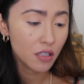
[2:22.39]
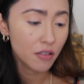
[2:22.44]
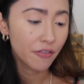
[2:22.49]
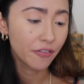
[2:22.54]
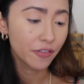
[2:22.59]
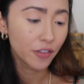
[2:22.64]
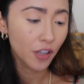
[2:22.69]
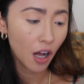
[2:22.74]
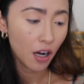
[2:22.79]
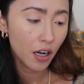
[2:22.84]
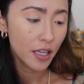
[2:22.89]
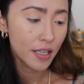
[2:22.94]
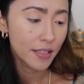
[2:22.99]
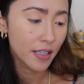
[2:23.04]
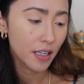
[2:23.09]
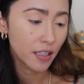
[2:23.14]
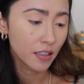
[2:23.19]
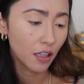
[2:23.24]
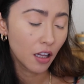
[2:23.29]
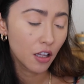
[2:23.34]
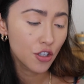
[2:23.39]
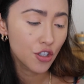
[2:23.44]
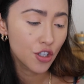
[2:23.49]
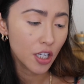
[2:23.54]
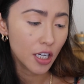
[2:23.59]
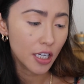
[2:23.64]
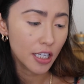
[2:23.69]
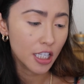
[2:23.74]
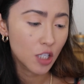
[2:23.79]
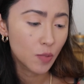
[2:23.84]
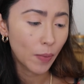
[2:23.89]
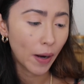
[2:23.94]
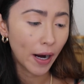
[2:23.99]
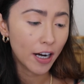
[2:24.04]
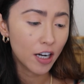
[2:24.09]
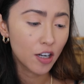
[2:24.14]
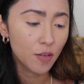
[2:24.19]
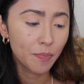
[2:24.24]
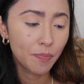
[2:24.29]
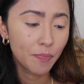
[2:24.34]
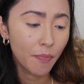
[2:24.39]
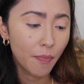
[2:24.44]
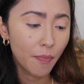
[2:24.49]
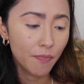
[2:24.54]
flawless technology inspired